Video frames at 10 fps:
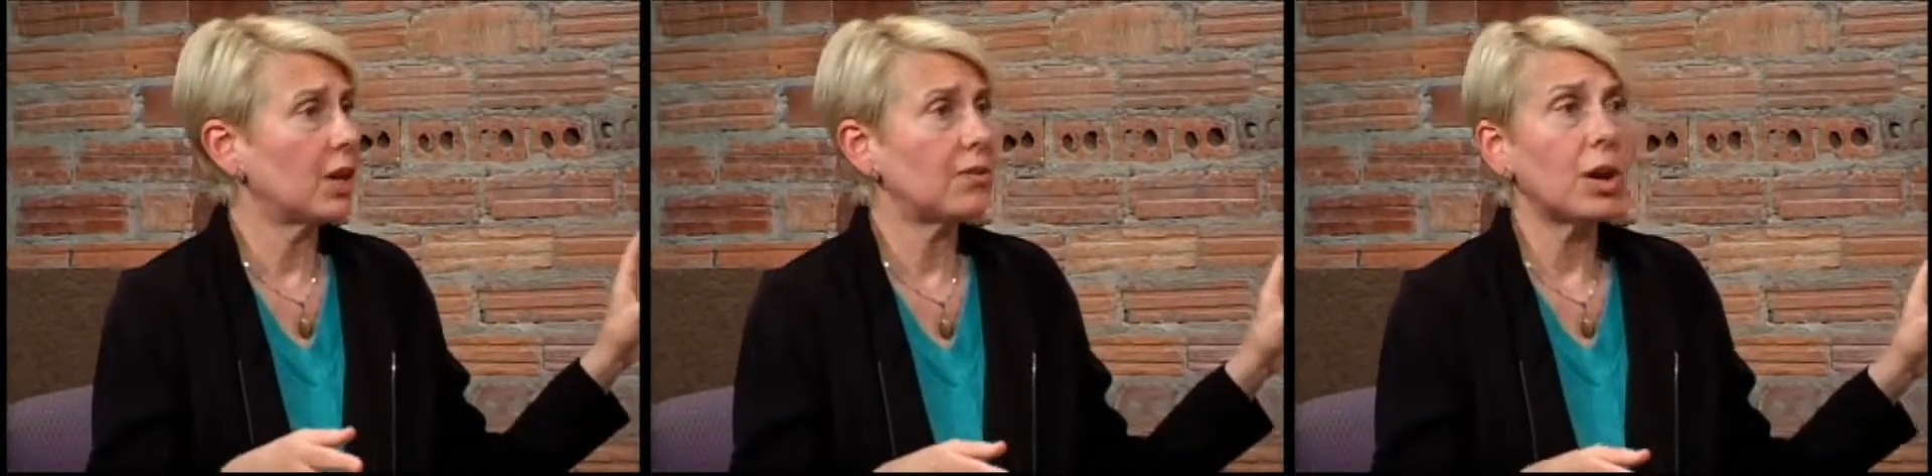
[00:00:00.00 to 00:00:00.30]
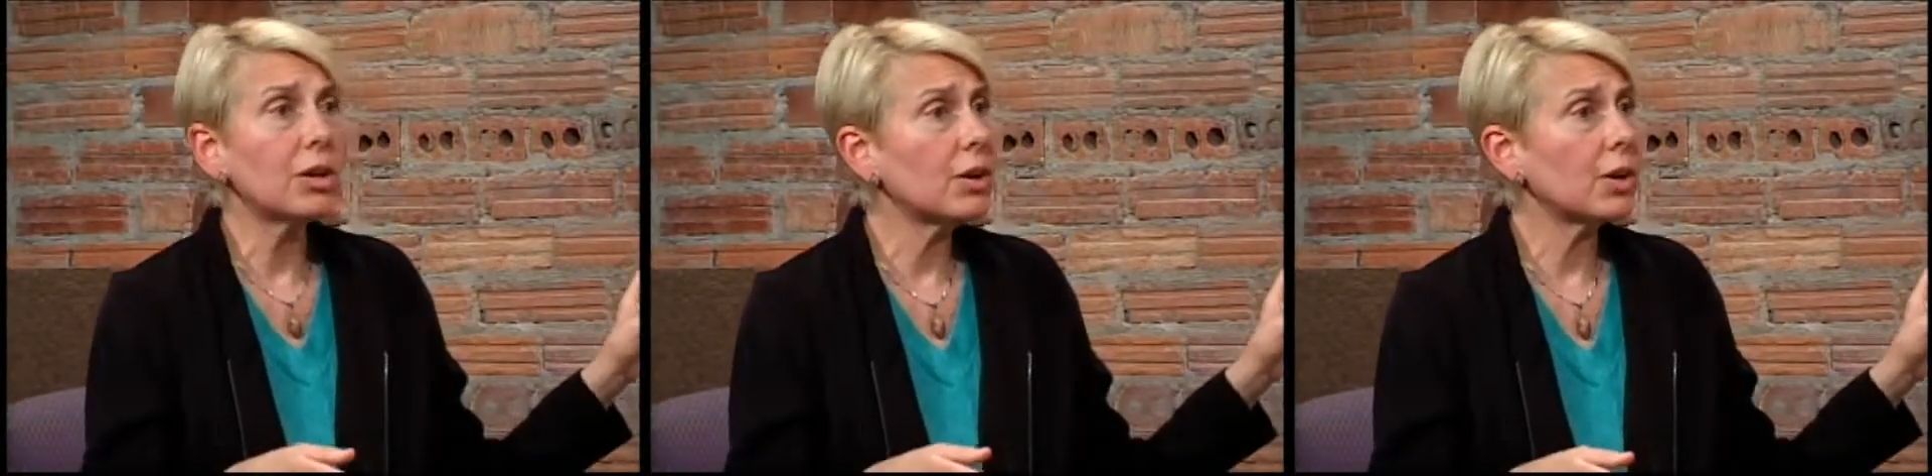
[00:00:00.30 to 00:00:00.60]

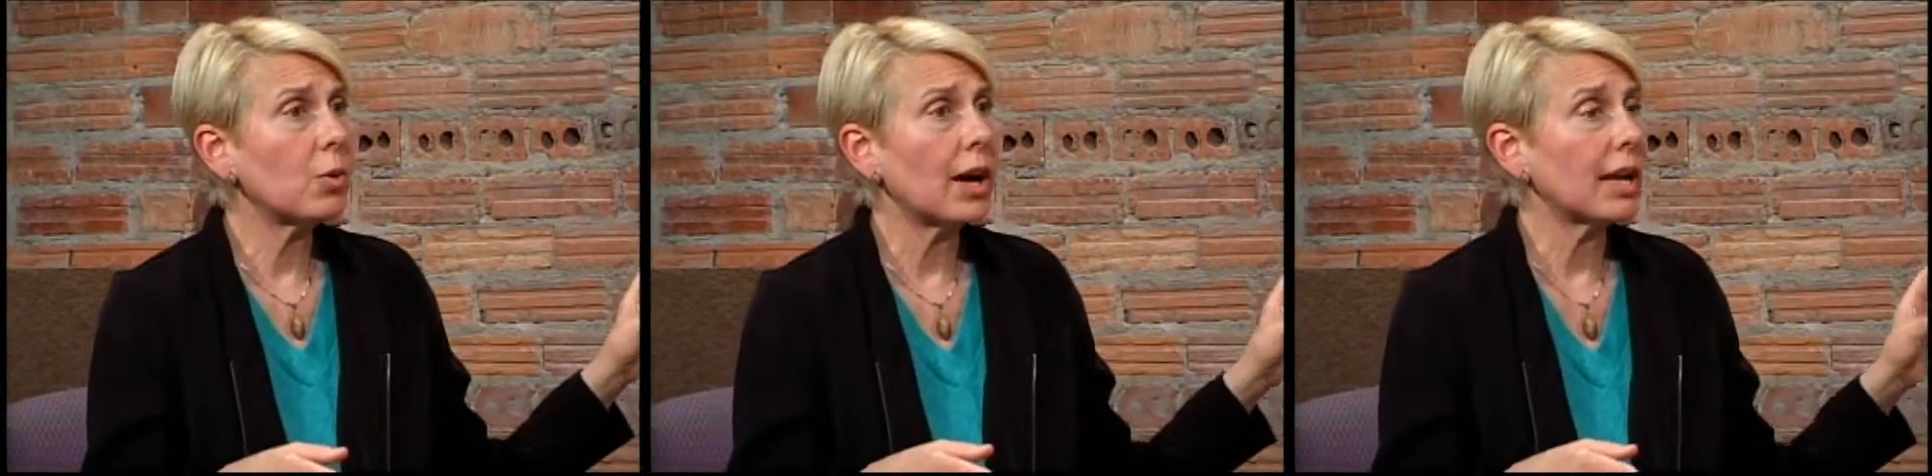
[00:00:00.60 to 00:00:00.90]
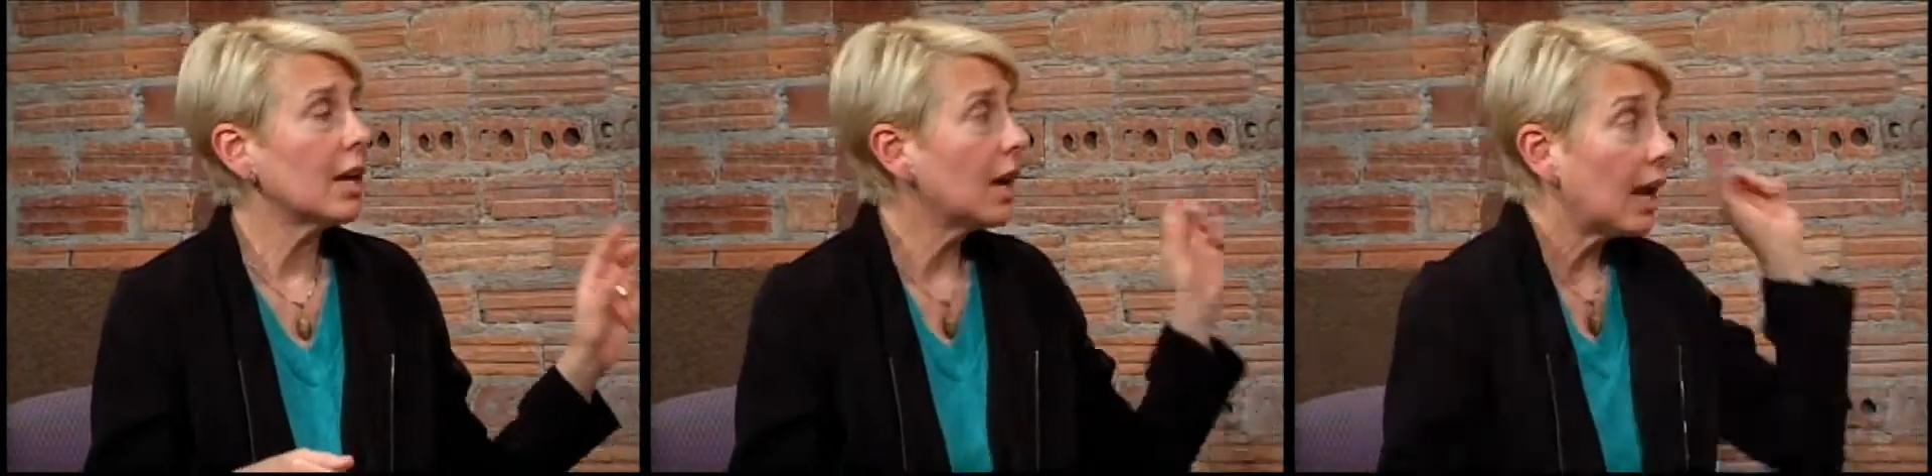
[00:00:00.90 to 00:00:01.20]
they've all gone
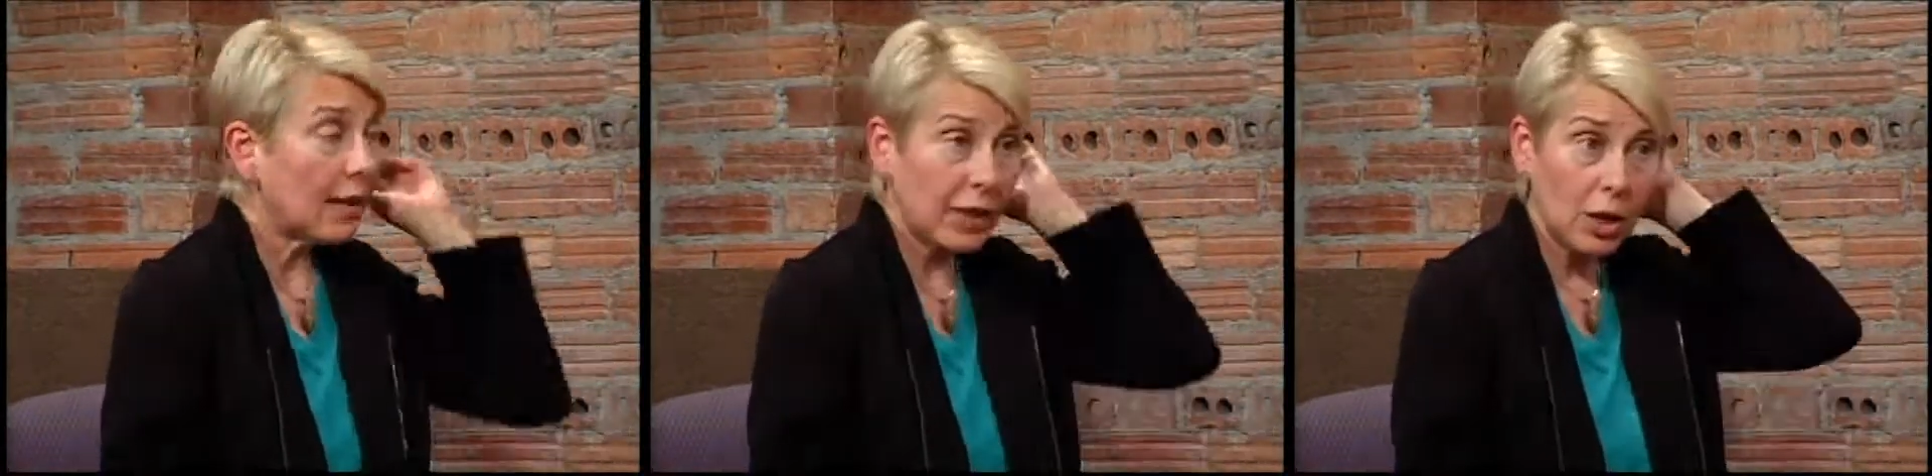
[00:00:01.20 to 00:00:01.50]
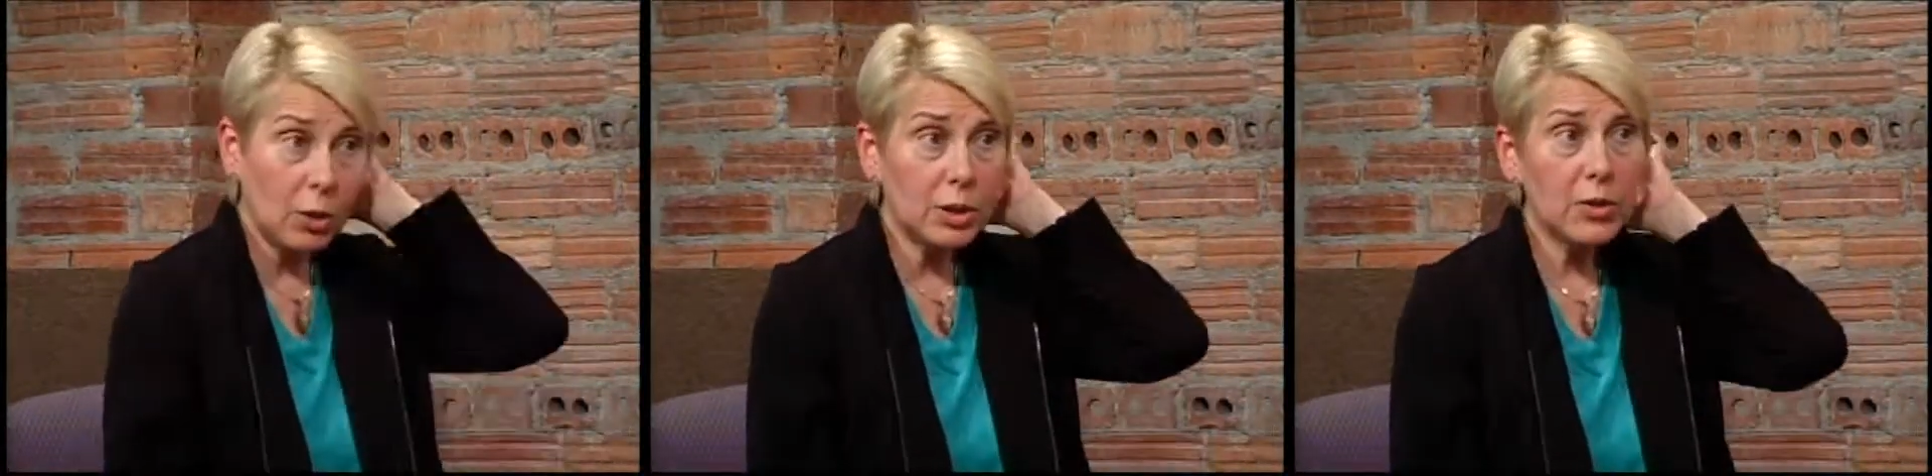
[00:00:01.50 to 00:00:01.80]
away,
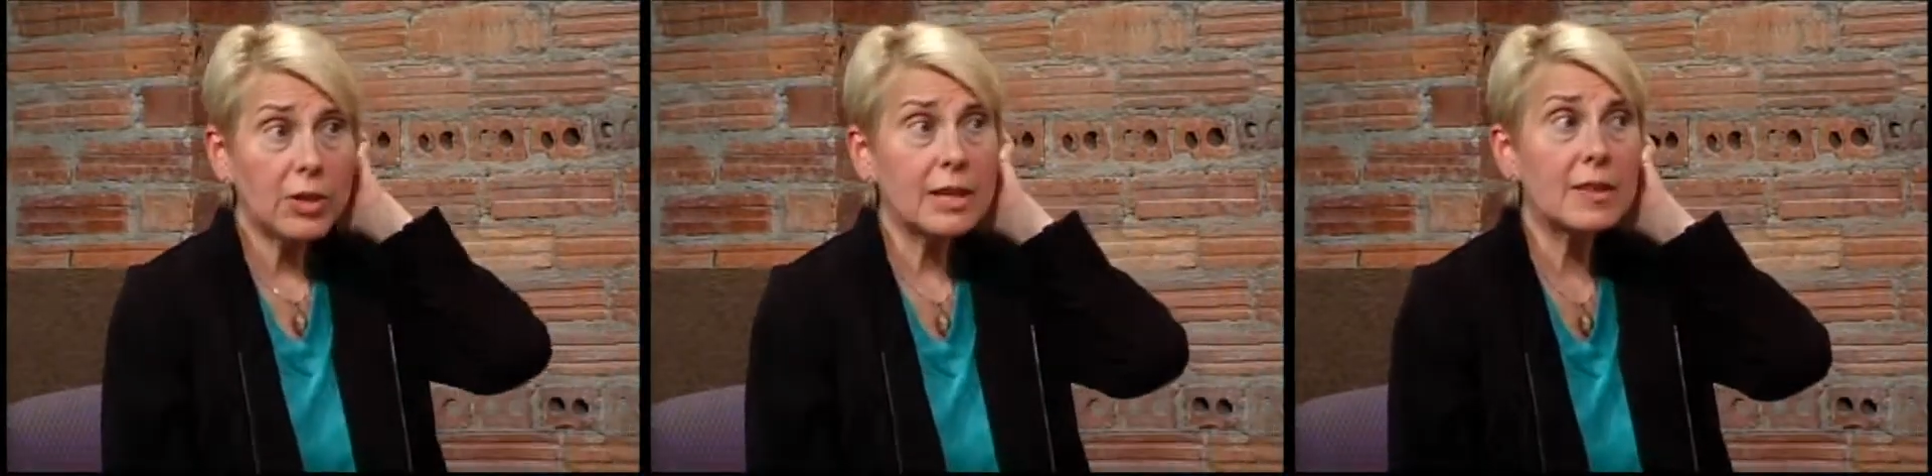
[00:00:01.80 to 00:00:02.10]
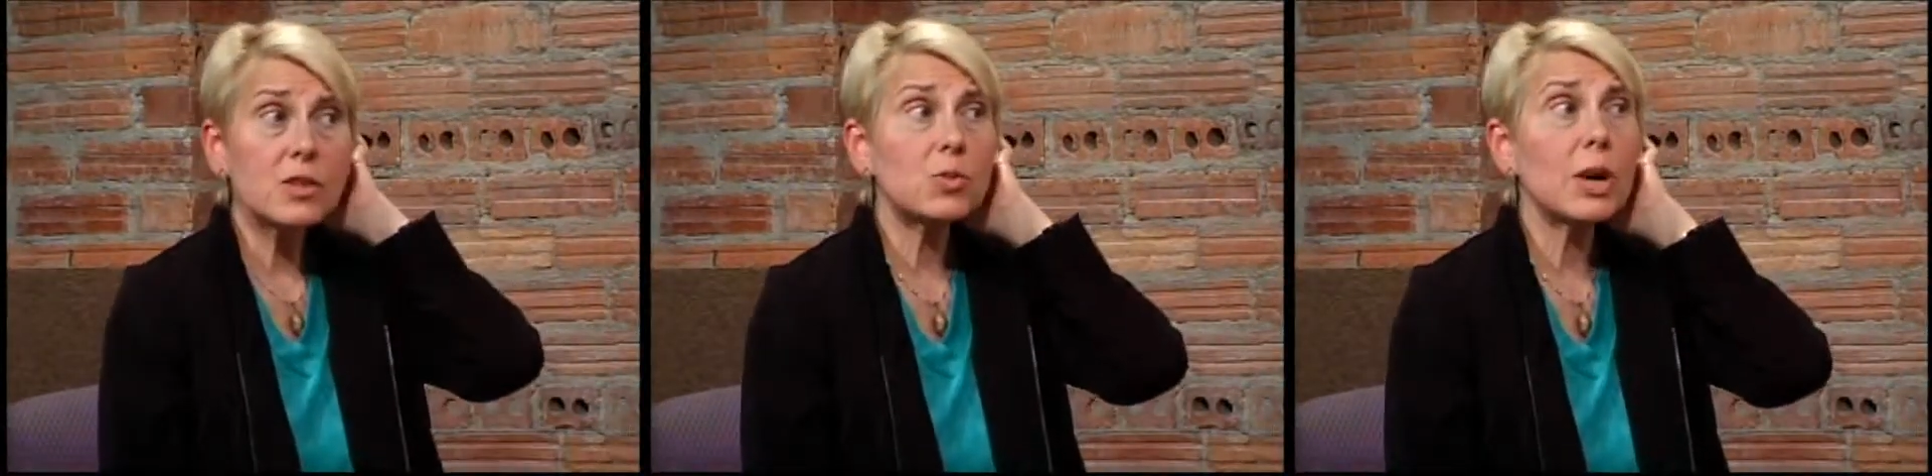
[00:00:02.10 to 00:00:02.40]
and the only
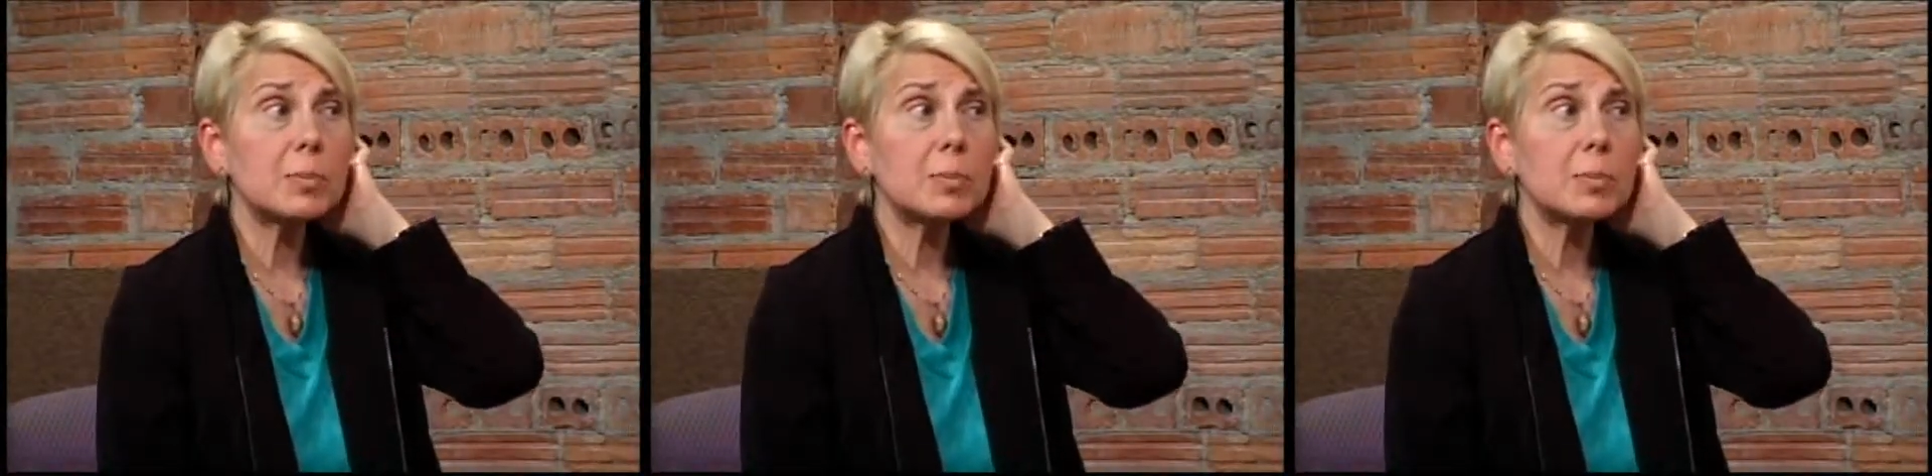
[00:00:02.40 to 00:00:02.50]
thing this